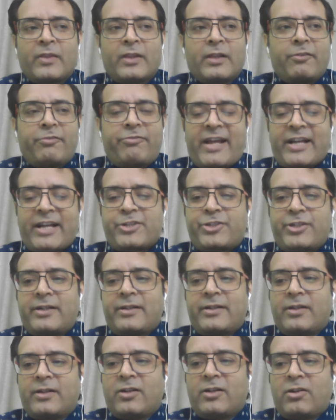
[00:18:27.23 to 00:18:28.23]

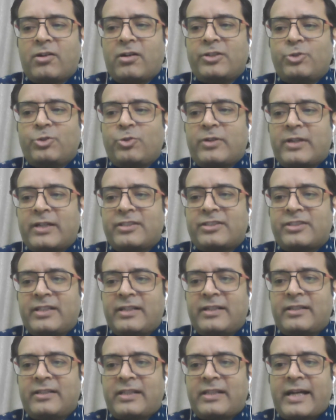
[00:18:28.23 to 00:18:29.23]
fractured, or you can
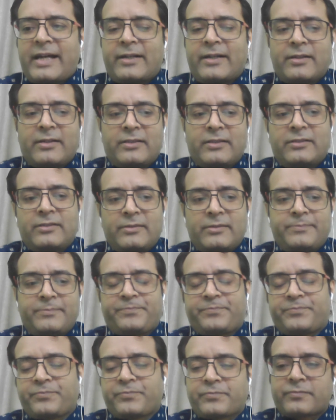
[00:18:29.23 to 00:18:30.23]
say that
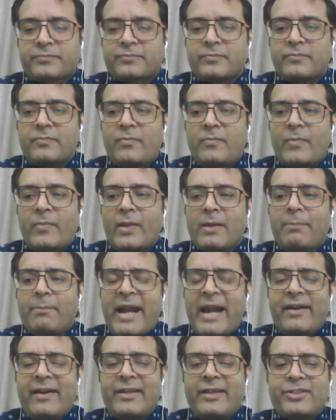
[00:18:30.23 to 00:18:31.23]

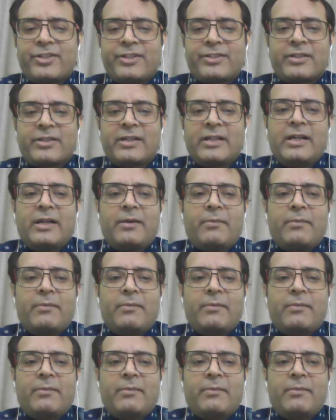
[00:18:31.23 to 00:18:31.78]
bandages.